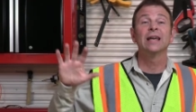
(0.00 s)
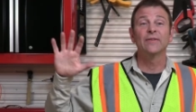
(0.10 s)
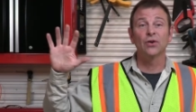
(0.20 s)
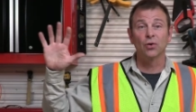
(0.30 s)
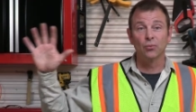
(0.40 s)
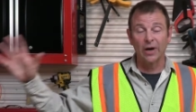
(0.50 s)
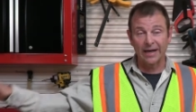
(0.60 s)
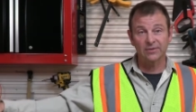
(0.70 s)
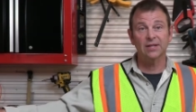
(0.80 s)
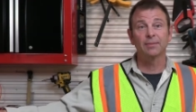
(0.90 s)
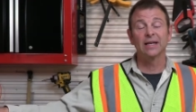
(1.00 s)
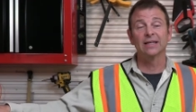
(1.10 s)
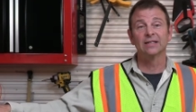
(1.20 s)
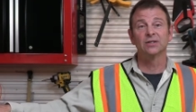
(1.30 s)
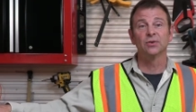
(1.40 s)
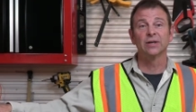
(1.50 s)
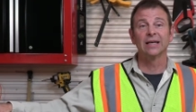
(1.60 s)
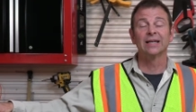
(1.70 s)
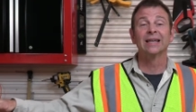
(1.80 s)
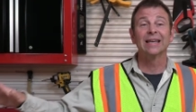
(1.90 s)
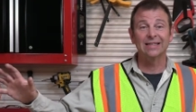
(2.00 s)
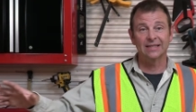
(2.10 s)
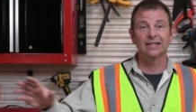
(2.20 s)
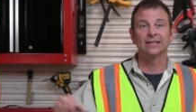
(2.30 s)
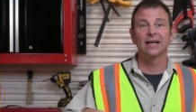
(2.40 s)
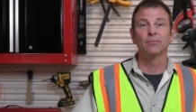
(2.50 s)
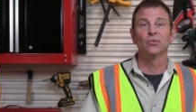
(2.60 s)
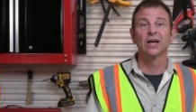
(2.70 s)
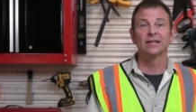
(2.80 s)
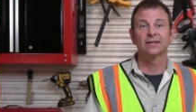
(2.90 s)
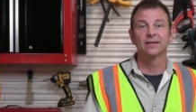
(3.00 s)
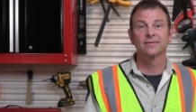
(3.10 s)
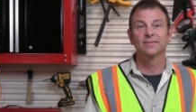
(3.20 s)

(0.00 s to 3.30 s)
If you're around somebody that's doing it, it's the same risk.